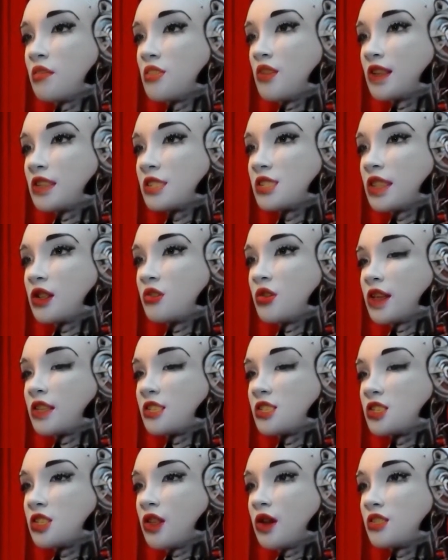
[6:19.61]
basically
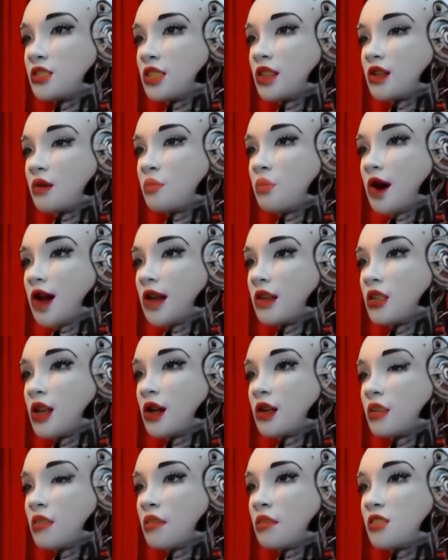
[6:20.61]
instruct the
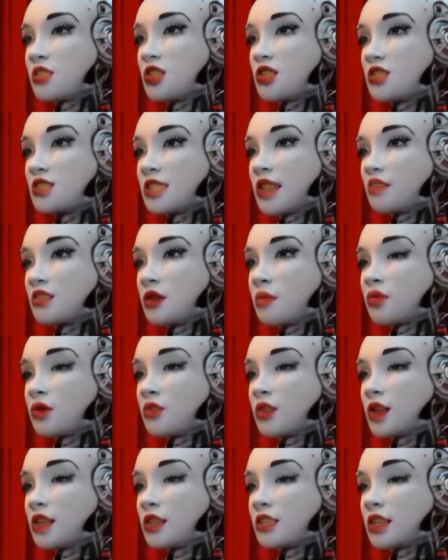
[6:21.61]
compiler to set the
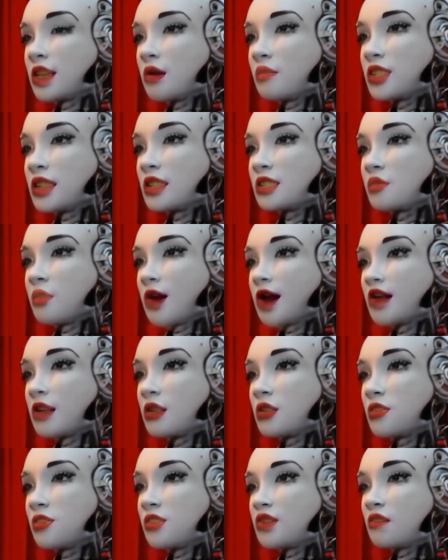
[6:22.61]
validity of these
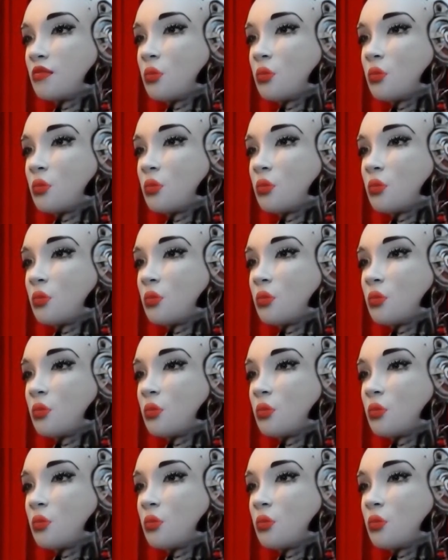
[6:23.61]
files,